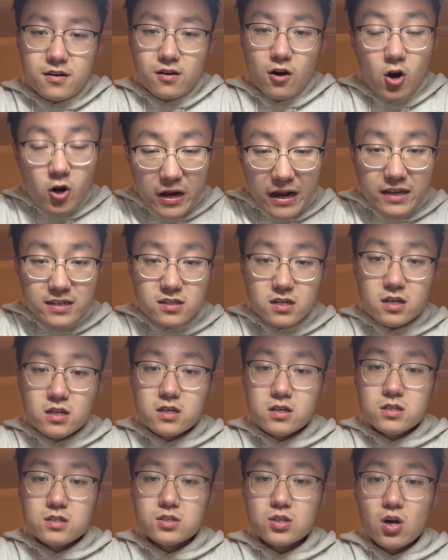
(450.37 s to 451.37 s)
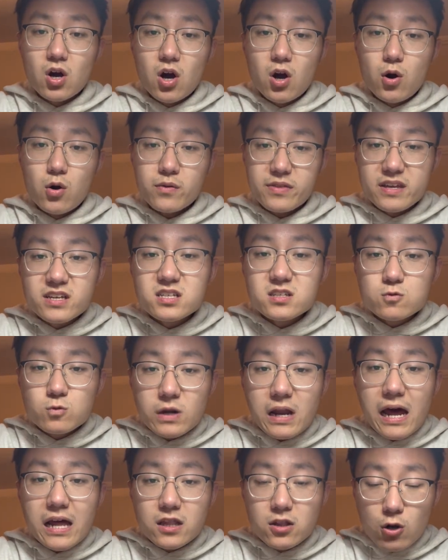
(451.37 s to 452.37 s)
Okay, so this is what
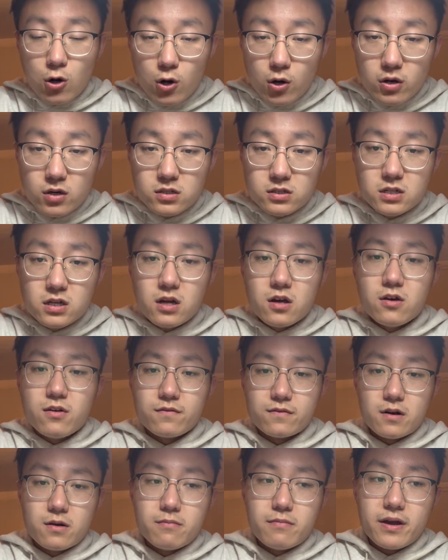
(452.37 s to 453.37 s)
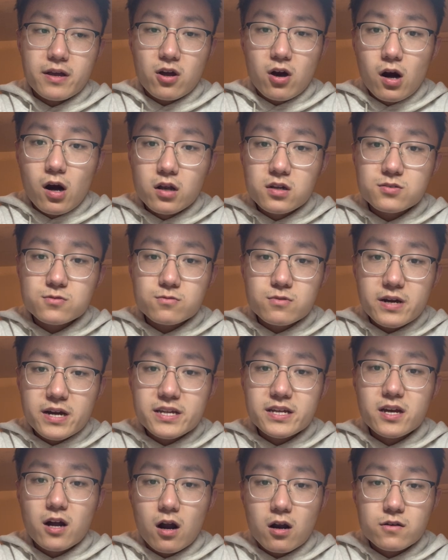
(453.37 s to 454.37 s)
I learned from my college
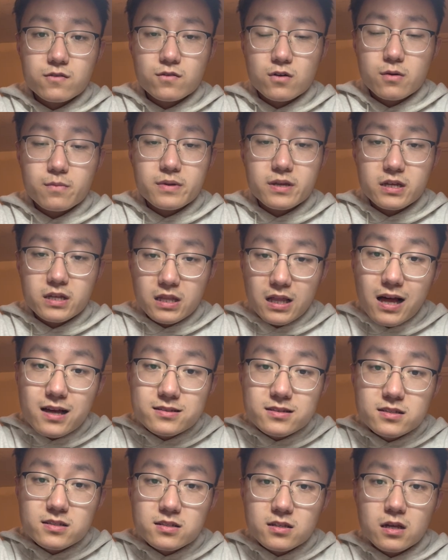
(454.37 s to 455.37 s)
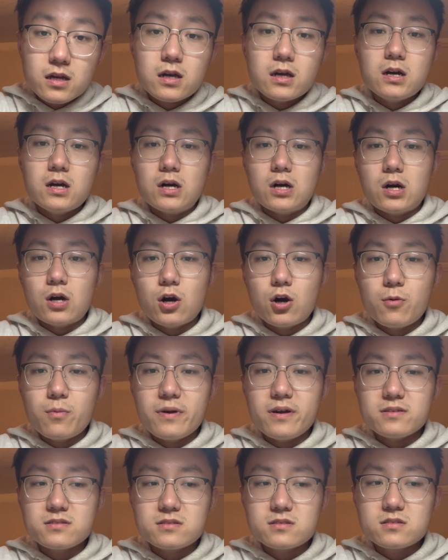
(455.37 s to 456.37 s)
writing R4B classes. Hope
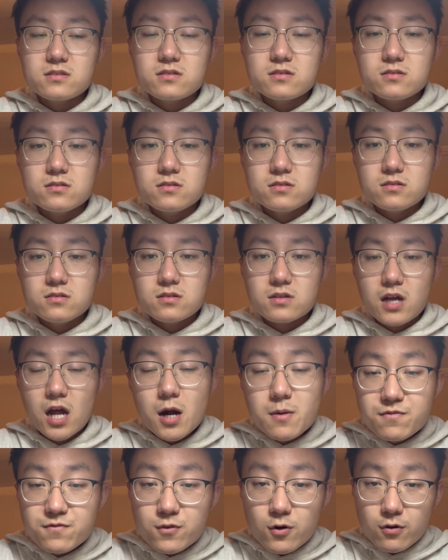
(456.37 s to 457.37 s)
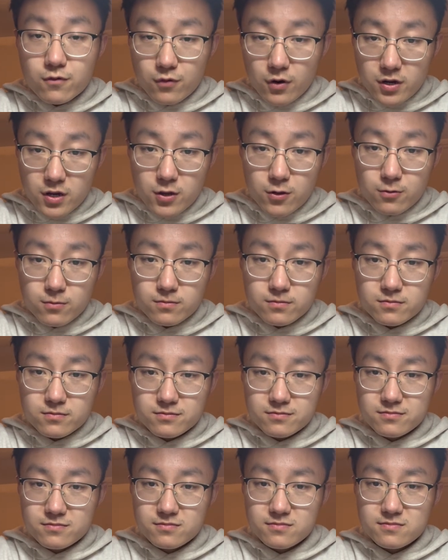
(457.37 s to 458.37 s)
it's helpful for you.
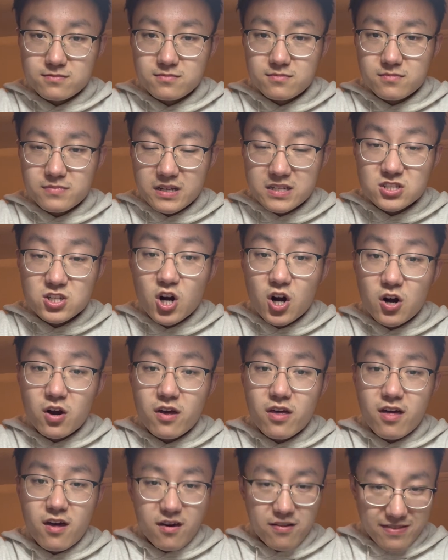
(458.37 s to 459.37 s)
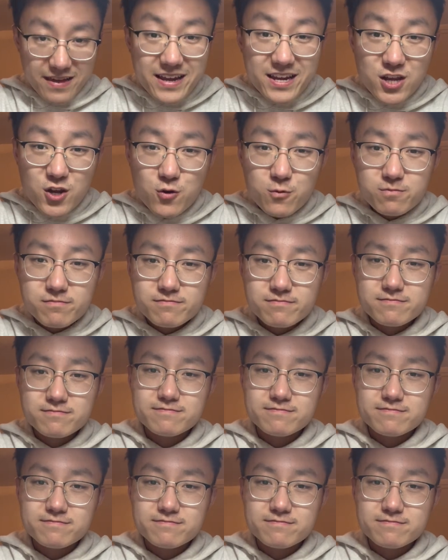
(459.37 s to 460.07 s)
That's all. Thank you.